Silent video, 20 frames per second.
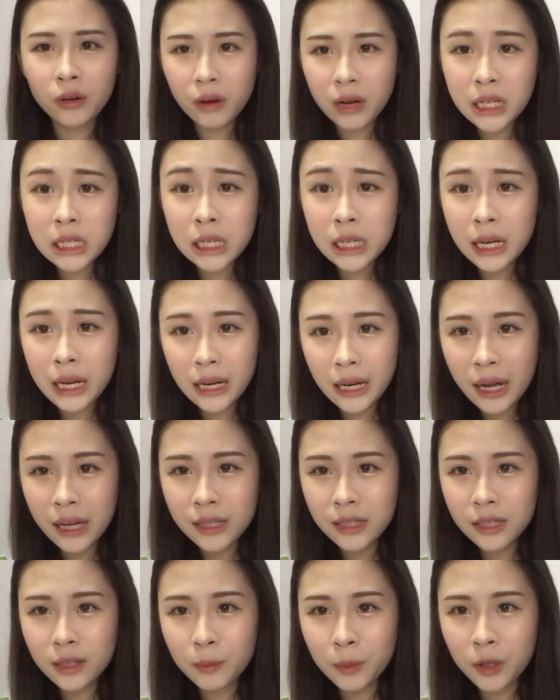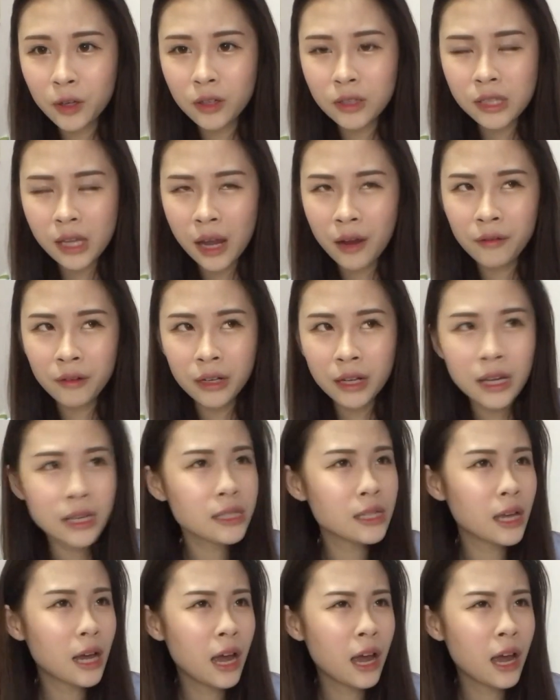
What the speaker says: question and answer because I realized